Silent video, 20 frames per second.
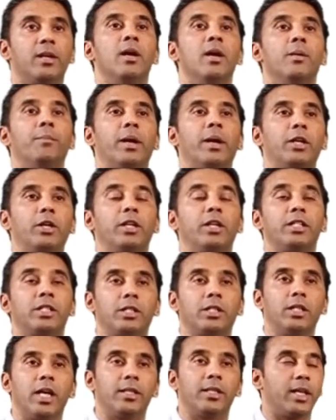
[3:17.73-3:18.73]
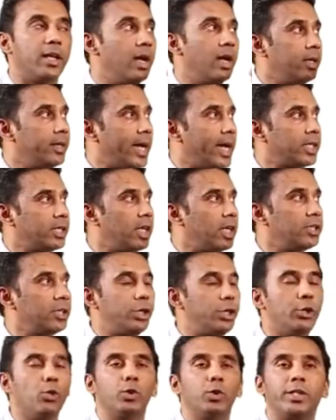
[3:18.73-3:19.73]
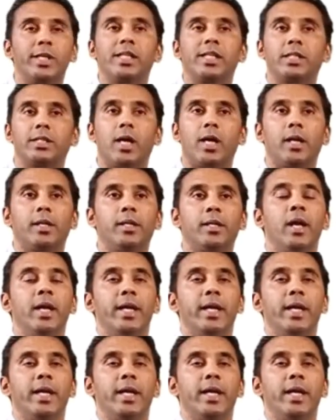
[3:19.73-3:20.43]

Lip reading: but the extensive usage started